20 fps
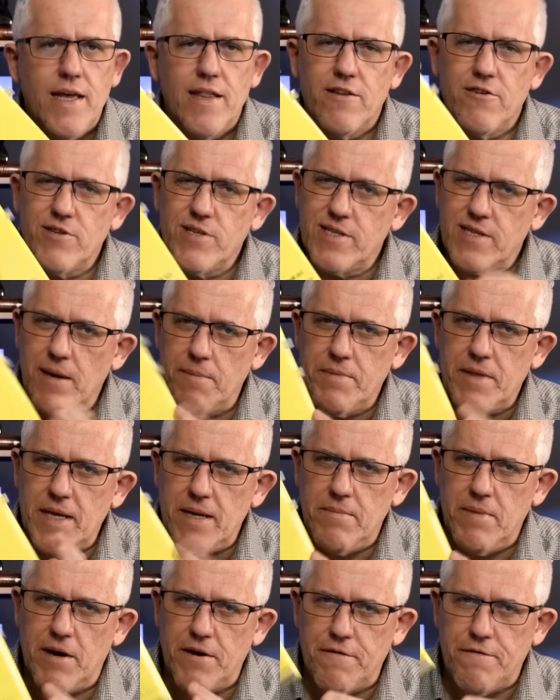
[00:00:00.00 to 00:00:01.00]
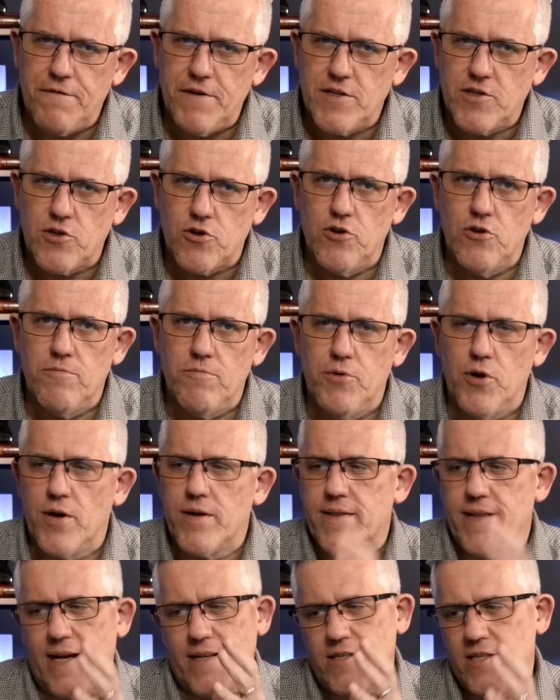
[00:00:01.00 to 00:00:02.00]
There's something about a physical
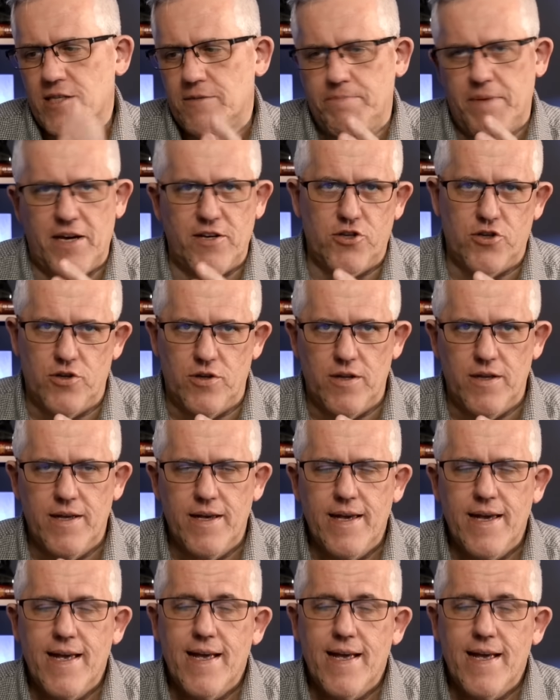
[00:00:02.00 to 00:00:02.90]
book that's special.